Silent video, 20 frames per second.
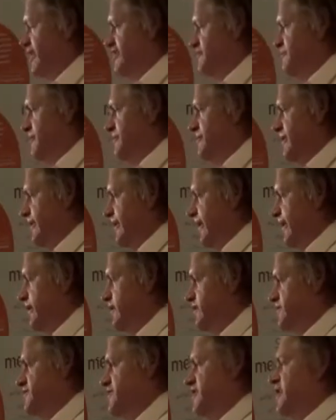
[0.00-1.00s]
that's been done in
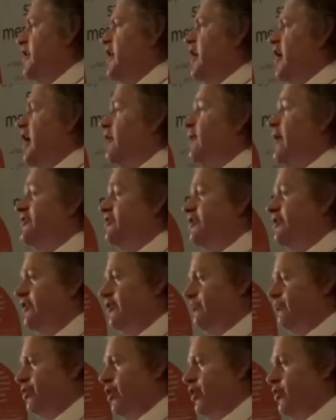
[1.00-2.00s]
England around another
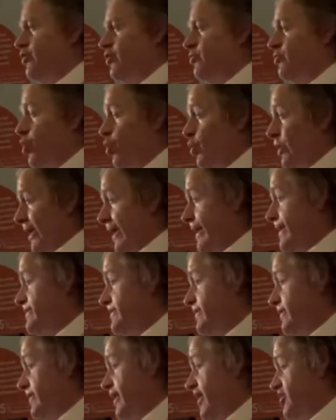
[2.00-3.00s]
program called
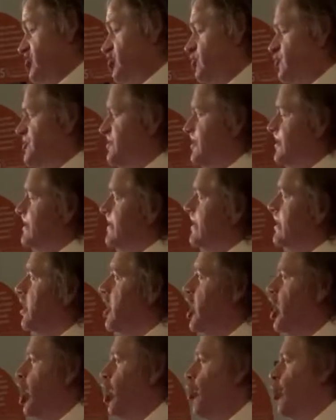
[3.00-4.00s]
Eden, a national study,
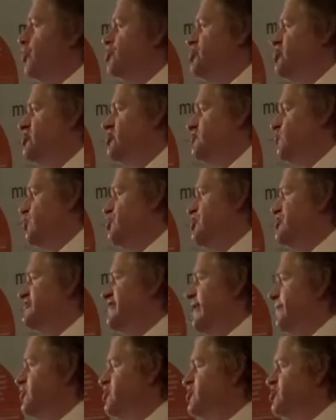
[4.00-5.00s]
which is
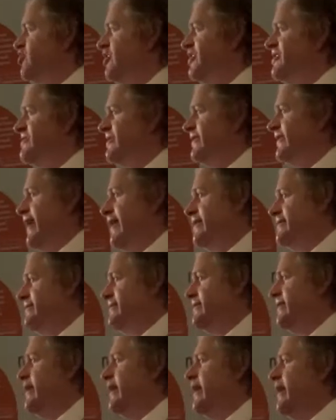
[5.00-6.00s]
demonstrating
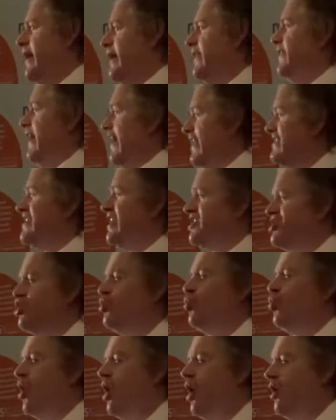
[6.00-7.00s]
that it's
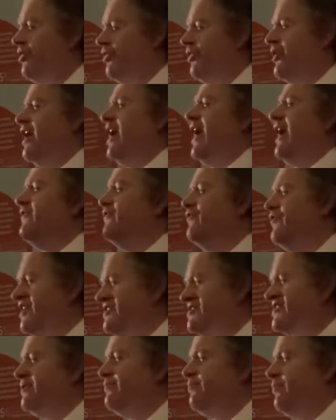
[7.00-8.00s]
actually worth
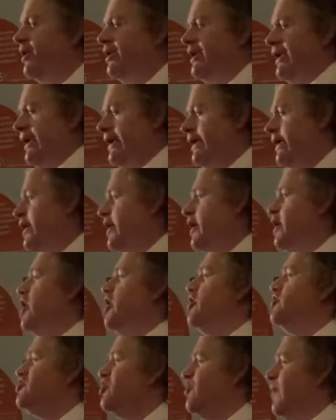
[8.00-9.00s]
investing money
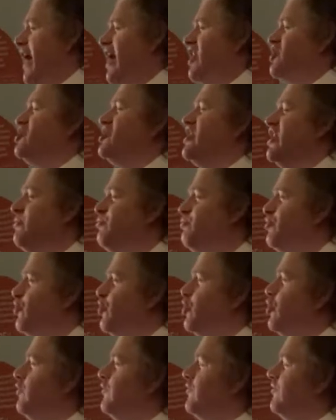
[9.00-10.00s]
to actually
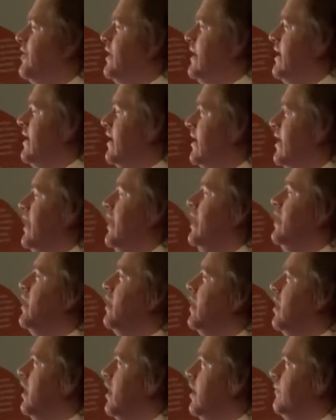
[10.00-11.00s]
improve the
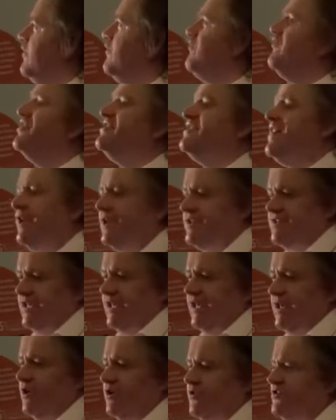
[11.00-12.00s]

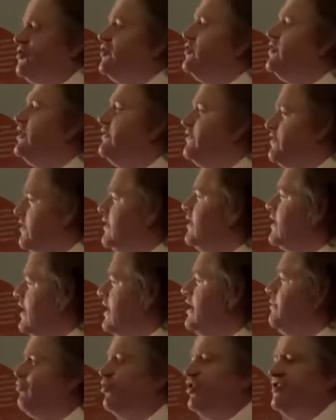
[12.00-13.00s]
fidelity to the
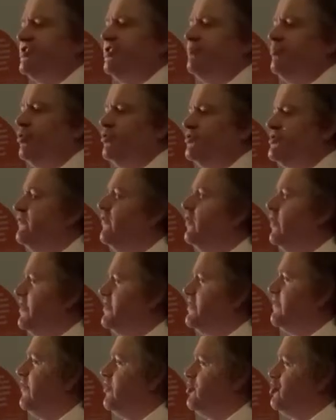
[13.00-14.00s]
key principles of early
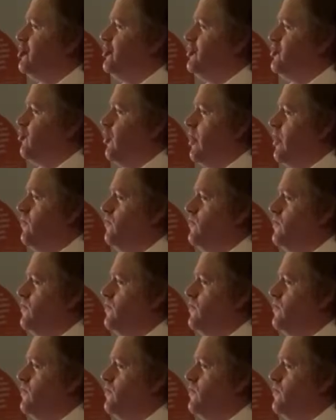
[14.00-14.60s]
intervention as well.